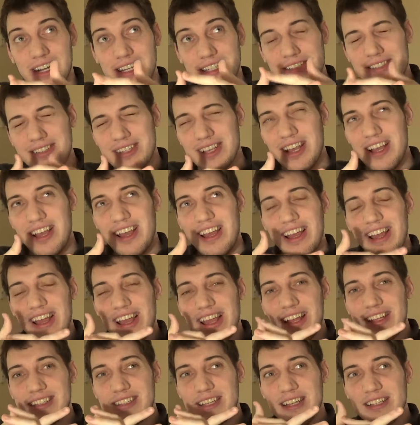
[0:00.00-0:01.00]
it's
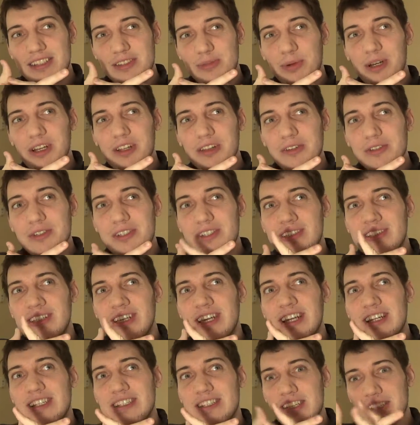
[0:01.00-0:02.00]
it, it's one of those
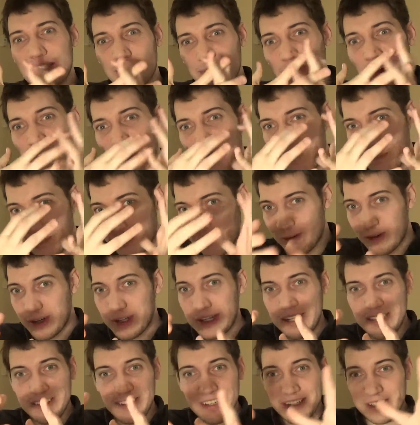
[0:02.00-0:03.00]
things It's very
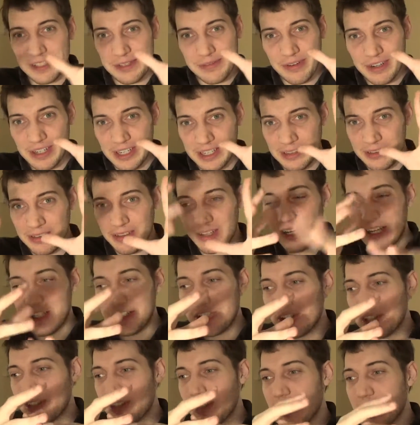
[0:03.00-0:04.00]
pretty, like it's very
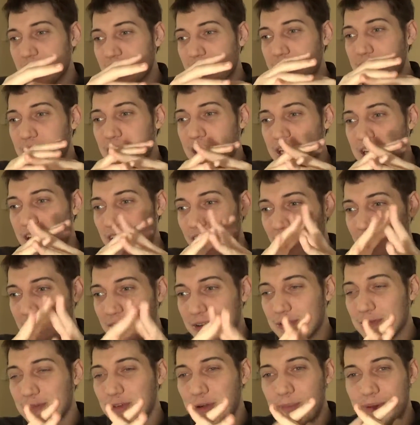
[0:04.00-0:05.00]
lush, like it's very
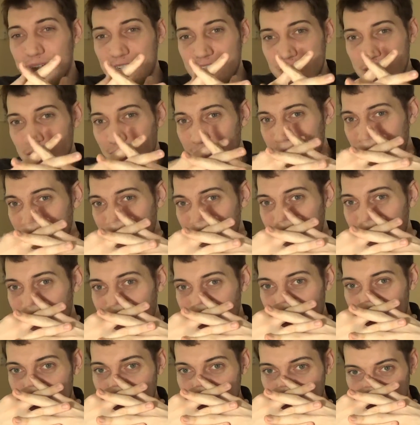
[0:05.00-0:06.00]
colorful, but it's also
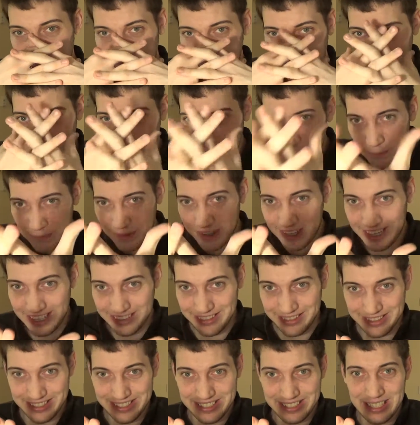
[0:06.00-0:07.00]
very creepy
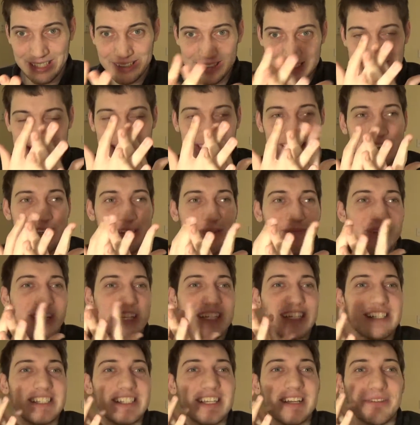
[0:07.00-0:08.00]
at the same time
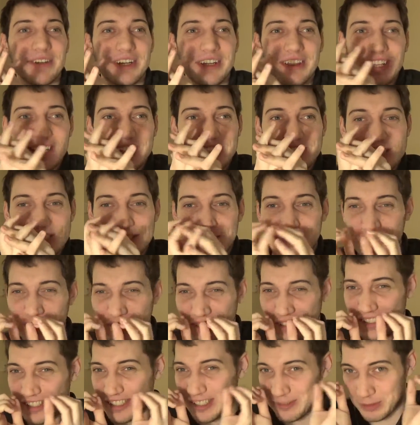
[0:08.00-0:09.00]
because everything just
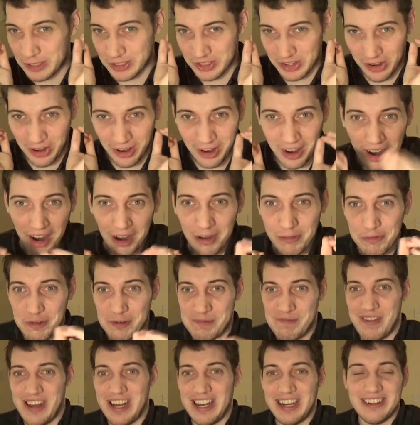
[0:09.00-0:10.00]
feels somewhat off
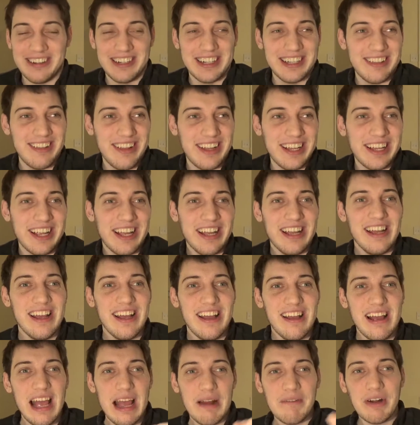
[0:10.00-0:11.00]
about it. Like
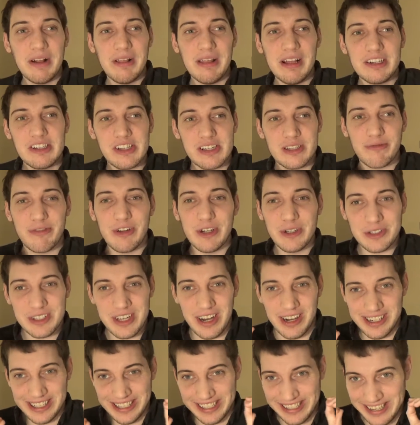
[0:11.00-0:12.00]
everything just feels
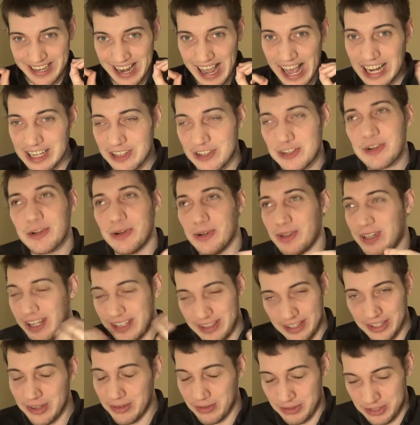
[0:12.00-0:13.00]
unnatural,
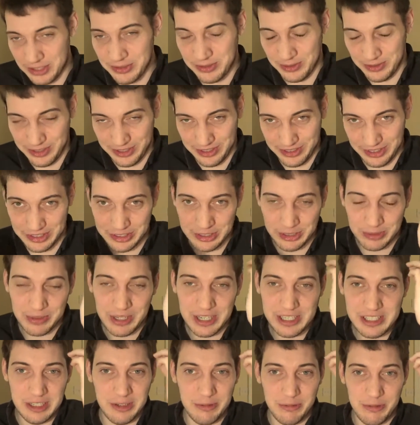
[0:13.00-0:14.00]
and you do learn there's a
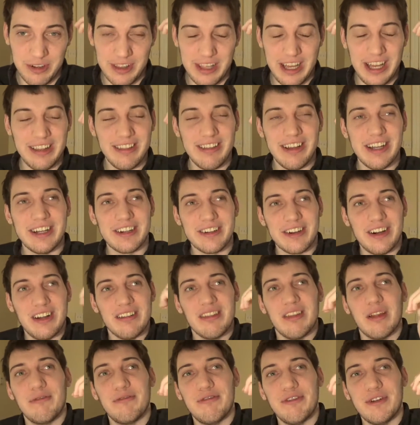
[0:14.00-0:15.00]
reason for that later
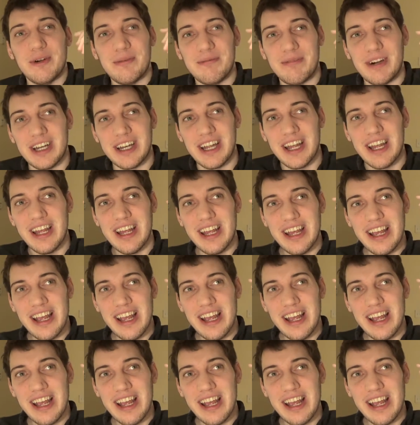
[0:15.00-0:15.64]
on the film, but